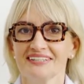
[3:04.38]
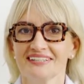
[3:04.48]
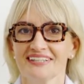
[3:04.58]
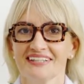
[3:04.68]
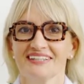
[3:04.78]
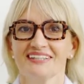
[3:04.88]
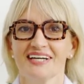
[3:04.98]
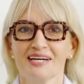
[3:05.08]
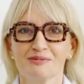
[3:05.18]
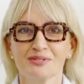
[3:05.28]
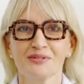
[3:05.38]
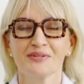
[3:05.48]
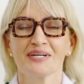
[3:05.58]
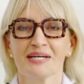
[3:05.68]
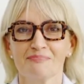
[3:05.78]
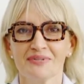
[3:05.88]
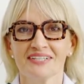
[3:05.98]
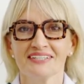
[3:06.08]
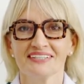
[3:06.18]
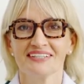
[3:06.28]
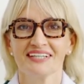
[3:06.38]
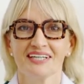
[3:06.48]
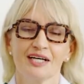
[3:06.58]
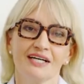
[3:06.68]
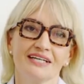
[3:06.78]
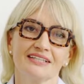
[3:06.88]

So not in here, nothing in there?